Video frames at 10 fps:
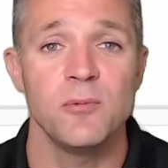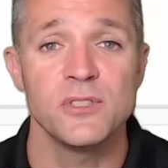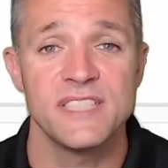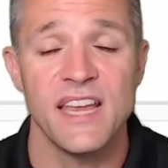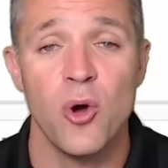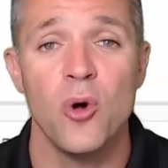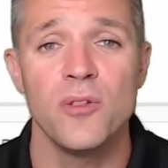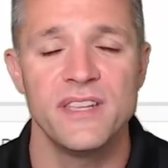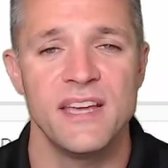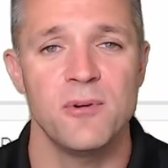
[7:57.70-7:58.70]
will set all
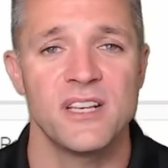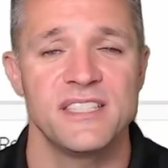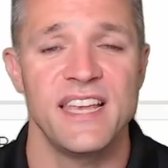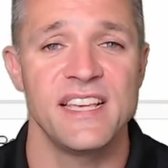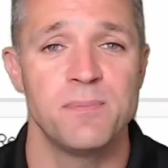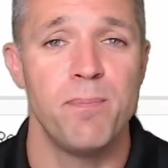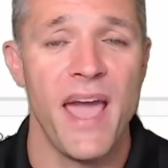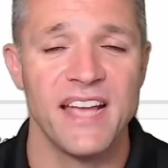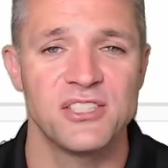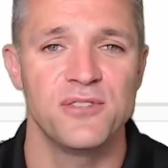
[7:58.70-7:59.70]
the network settings
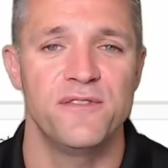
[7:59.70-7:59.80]
back to